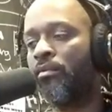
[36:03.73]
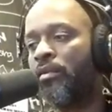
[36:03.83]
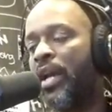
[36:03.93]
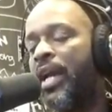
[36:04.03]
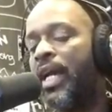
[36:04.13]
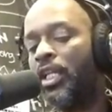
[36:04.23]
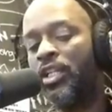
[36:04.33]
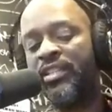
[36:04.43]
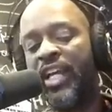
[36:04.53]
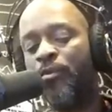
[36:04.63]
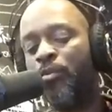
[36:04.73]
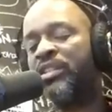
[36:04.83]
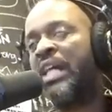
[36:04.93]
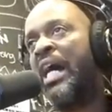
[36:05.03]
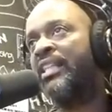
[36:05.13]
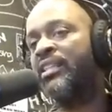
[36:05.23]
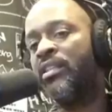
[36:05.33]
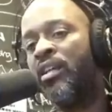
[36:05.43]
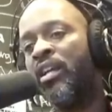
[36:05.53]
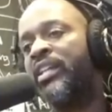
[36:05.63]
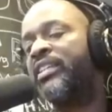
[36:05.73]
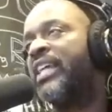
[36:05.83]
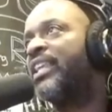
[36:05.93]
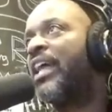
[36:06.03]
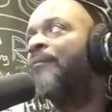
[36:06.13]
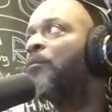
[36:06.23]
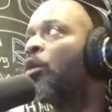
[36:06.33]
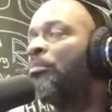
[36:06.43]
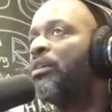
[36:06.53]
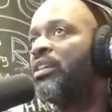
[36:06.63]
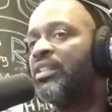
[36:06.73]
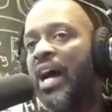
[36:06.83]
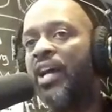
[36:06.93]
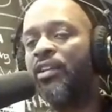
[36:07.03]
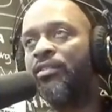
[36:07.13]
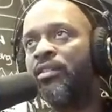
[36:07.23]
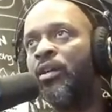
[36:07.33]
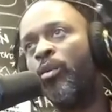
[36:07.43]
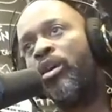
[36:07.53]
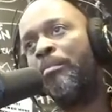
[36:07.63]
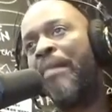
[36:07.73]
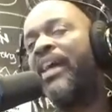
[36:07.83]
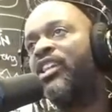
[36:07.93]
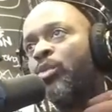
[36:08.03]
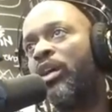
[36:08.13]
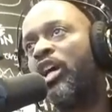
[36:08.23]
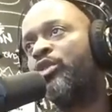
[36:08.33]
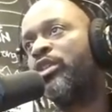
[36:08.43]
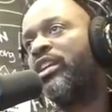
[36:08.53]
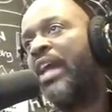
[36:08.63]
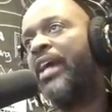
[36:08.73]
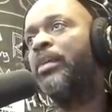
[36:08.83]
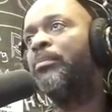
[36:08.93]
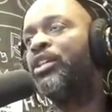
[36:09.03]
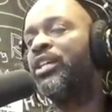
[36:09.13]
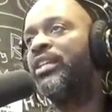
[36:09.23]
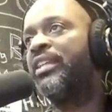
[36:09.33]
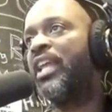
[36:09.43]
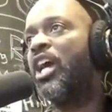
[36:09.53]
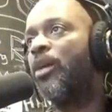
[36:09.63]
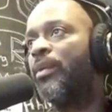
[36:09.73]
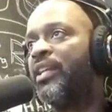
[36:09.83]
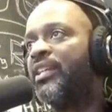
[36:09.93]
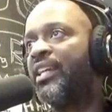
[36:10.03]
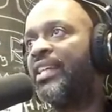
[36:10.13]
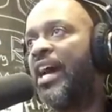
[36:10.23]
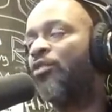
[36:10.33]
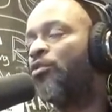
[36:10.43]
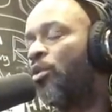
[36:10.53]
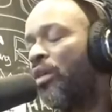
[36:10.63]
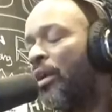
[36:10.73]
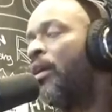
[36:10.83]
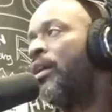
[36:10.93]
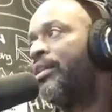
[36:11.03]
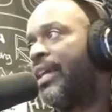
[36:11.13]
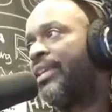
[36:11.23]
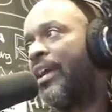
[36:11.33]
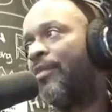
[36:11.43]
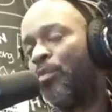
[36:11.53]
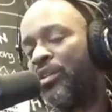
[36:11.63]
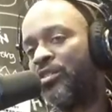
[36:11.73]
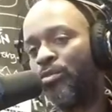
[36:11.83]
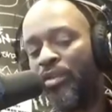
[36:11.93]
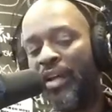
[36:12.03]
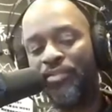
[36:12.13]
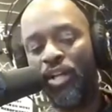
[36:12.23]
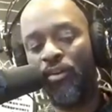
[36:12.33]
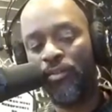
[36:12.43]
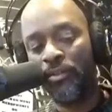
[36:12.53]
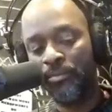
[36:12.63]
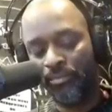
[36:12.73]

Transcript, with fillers: And the state of Wisconsin can take that $4 billion, well, minus 190 million that they already kicked out for it, take that what's left over